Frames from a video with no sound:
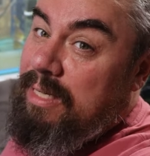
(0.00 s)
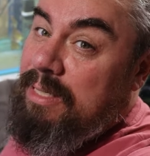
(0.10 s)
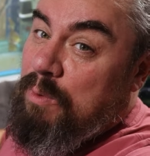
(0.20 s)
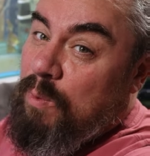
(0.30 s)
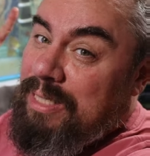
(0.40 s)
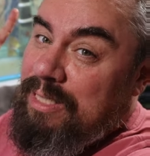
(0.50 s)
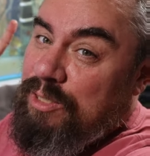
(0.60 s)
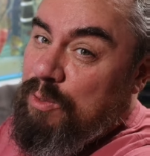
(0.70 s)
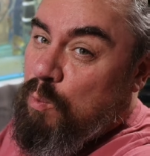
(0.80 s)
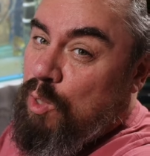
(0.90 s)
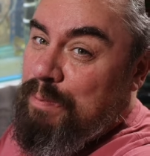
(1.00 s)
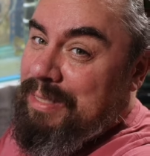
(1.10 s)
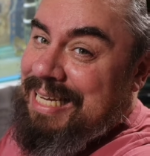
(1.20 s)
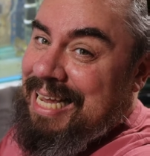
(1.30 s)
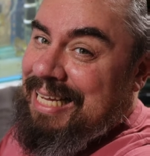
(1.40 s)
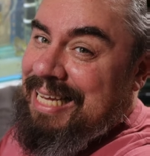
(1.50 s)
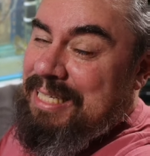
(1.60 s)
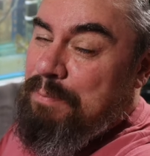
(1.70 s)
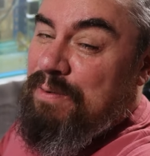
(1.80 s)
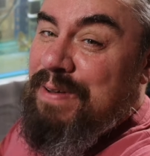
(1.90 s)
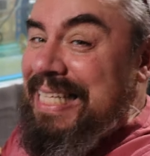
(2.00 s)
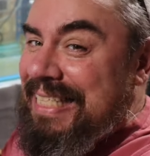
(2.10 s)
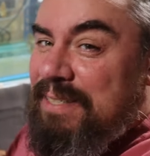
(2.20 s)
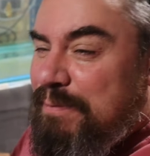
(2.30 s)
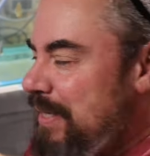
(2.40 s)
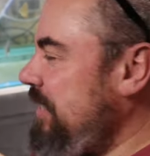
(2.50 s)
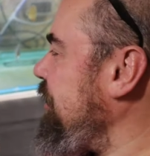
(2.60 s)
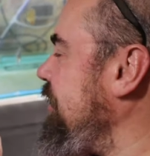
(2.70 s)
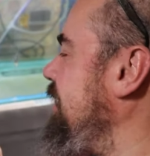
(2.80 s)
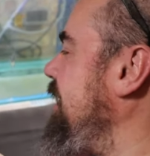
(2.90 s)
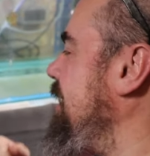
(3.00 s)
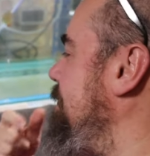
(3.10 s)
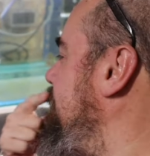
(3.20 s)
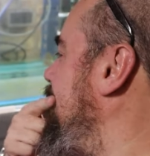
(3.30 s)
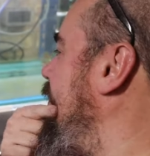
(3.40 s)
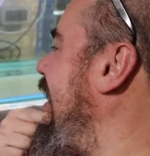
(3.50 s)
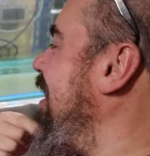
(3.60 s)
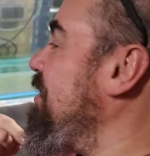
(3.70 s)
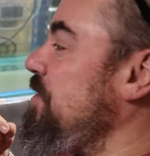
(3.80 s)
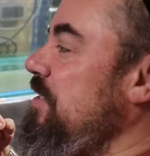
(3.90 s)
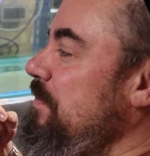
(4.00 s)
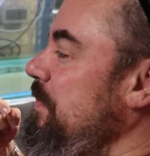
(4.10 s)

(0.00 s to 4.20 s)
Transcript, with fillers: Number one, you should worm a tank as a preventative measure. Um, I used to